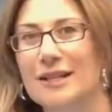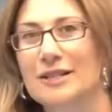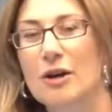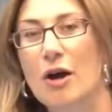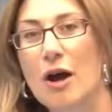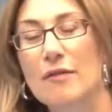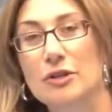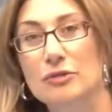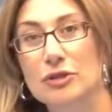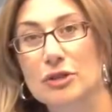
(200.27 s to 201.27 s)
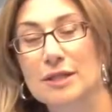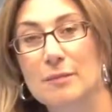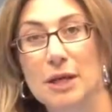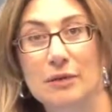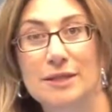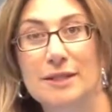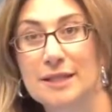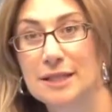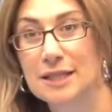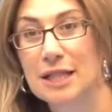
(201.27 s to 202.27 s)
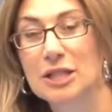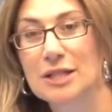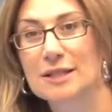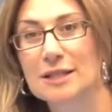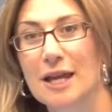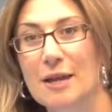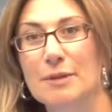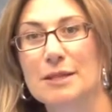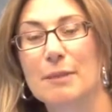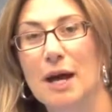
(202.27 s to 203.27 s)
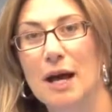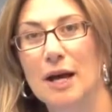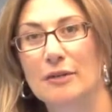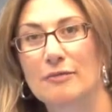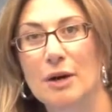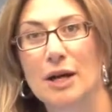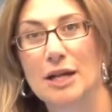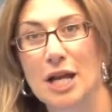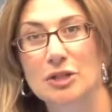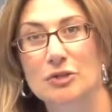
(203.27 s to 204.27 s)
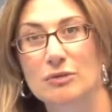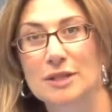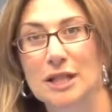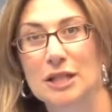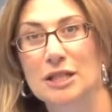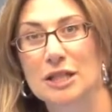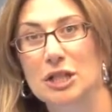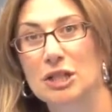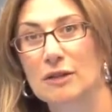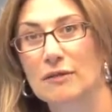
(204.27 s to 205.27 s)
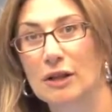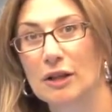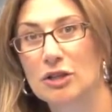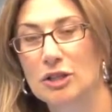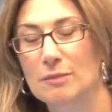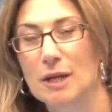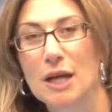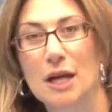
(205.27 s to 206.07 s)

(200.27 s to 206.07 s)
So I've introduced the peer-assisted teaching scheme as part of my National Senior Teaching Fellowship,